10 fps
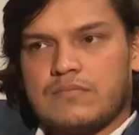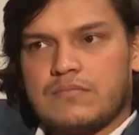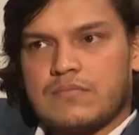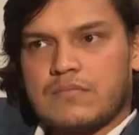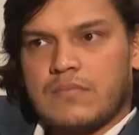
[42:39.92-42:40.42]

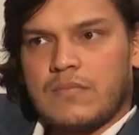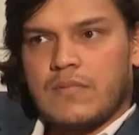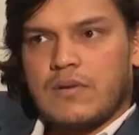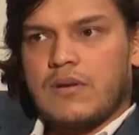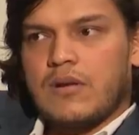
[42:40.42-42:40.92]
other games?
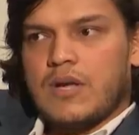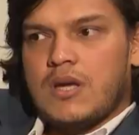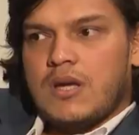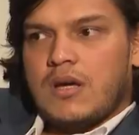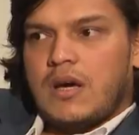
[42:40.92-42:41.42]

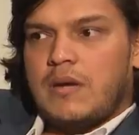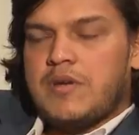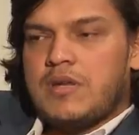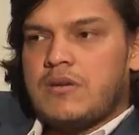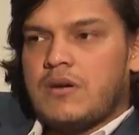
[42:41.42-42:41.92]
I
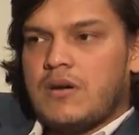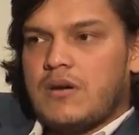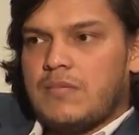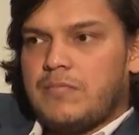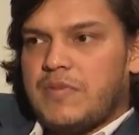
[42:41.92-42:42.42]
mean, uh,